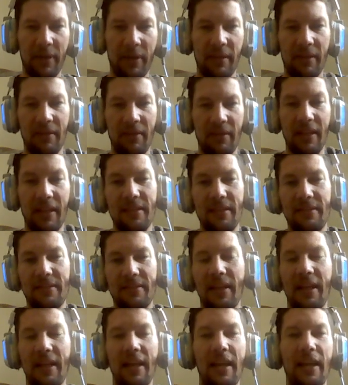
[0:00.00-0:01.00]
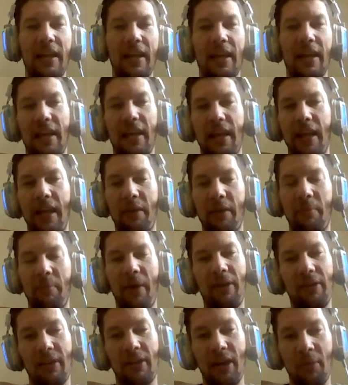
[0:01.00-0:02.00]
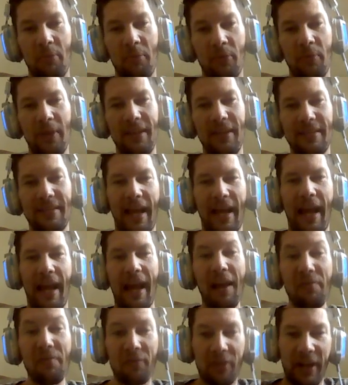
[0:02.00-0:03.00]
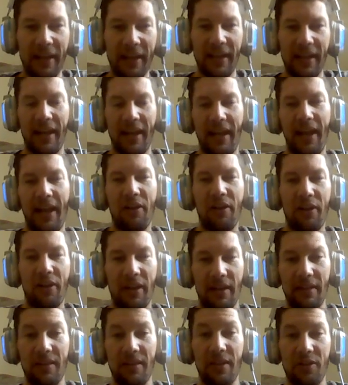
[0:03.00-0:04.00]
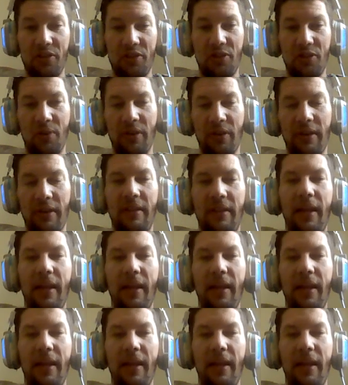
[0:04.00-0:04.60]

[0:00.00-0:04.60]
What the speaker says: But the thing is, in about a couple weeks after I get a haircut this short,